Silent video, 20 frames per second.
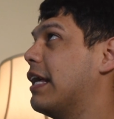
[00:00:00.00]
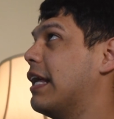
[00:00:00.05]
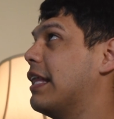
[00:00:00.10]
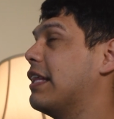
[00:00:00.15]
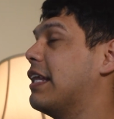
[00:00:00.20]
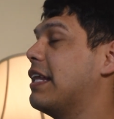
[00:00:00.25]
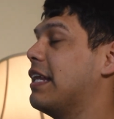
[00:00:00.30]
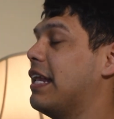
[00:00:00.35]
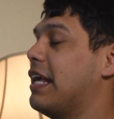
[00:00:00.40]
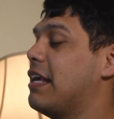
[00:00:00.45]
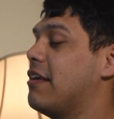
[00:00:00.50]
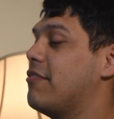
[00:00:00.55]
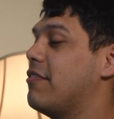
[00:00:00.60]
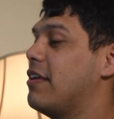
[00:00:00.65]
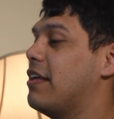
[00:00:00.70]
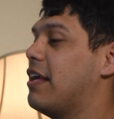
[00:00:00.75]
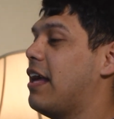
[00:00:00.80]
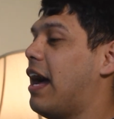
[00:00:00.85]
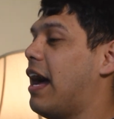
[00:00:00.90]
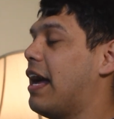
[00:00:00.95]
Angel
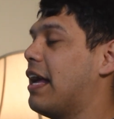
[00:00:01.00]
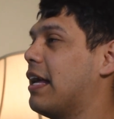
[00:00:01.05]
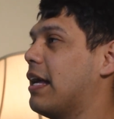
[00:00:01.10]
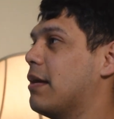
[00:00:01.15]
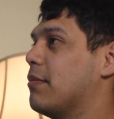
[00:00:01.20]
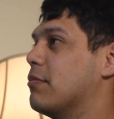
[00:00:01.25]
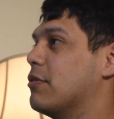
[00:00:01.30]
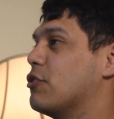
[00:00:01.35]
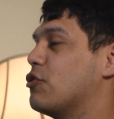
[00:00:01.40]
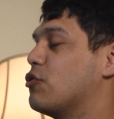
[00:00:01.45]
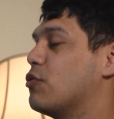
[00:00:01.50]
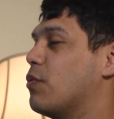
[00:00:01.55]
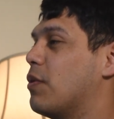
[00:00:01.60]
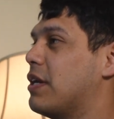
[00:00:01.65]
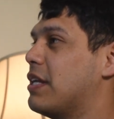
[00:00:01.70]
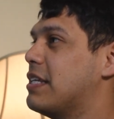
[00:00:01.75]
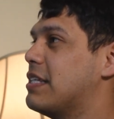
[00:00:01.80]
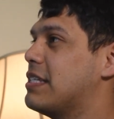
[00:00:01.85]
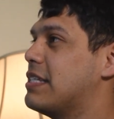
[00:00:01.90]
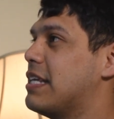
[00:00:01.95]
Gonzales about his
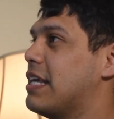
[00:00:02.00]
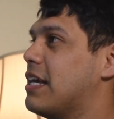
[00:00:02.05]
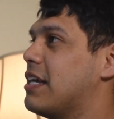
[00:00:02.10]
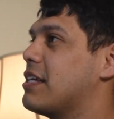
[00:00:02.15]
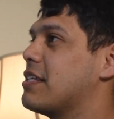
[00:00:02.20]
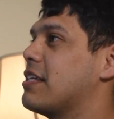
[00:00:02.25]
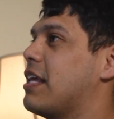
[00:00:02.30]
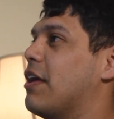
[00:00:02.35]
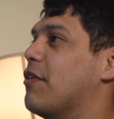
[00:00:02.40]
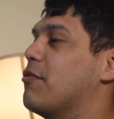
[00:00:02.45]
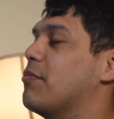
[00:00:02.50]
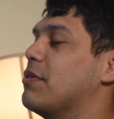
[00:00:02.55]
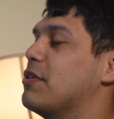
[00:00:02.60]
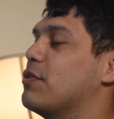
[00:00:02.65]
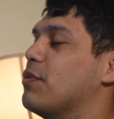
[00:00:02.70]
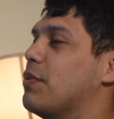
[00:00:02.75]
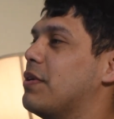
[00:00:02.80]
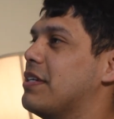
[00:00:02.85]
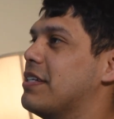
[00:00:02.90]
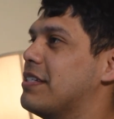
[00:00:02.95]
second-year conference
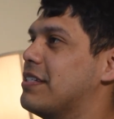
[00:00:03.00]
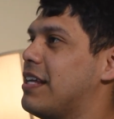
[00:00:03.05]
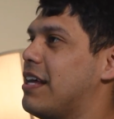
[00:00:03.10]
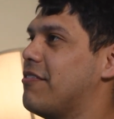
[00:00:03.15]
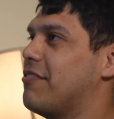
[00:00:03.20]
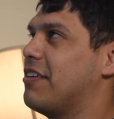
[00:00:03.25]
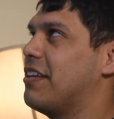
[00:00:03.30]
experience.